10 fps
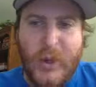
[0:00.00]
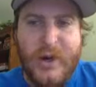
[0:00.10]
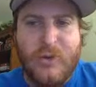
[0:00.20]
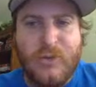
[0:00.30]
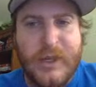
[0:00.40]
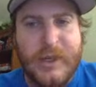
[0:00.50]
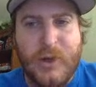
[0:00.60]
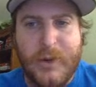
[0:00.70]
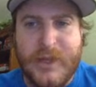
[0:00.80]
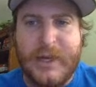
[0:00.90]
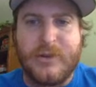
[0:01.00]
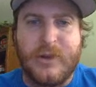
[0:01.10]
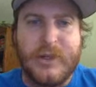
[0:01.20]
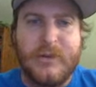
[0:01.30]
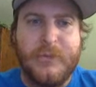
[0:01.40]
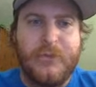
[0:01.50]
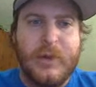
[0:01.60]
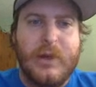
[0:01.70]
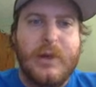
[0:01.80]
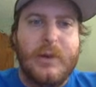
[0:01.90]
don't really know what the answer is,
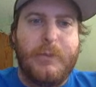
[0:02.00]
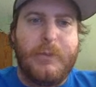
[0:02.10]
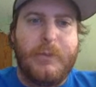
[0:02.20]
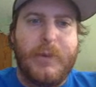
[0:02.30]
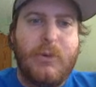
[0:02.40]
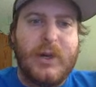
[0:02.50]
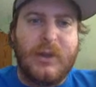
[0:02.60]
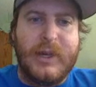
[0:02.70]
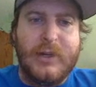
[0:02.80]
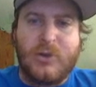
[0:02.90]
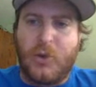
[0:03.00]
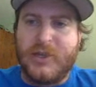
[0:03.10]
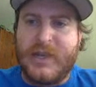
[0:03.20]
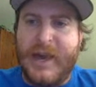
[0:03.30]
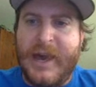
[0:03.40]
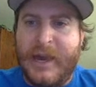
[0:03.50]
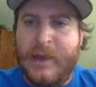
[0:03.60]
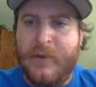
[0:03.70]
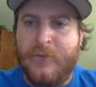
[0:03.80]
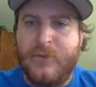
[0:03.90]
but I would lean towards
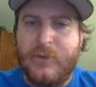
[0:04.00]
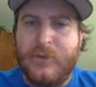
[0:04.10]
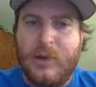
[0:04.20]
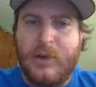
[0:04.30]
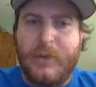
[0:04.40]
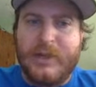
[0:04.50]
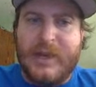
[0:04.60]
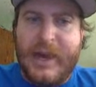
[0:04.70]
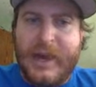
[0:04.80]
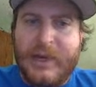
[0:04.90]
A, because A